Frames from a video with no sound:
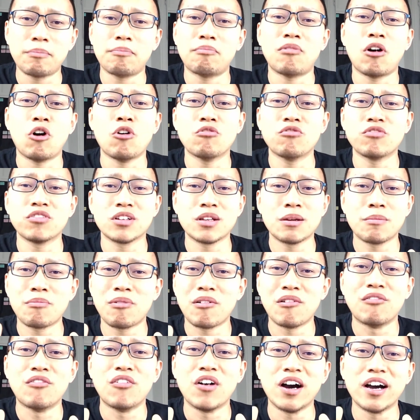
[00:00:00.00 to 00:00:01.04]
hopefully
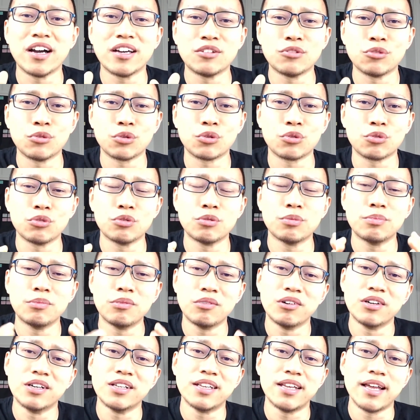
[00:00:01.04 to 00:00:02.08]
provide your group
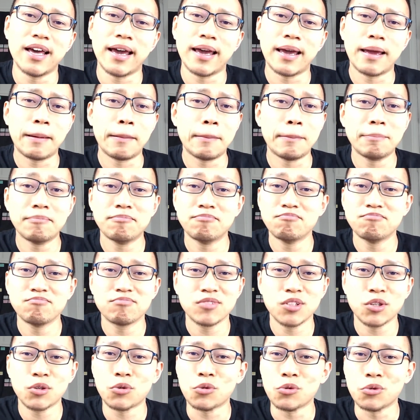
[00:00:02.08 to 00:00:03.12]
with a
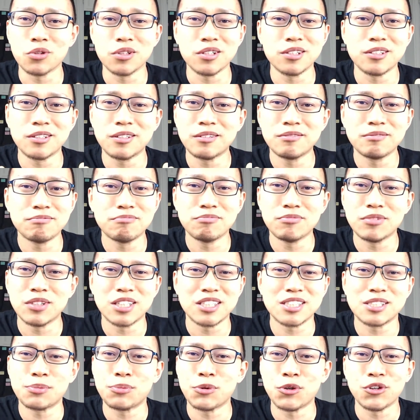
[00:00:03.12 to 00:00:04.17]
cooler
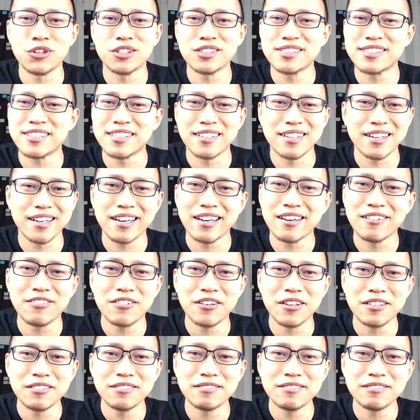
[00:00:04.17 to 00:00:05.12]
experience in life.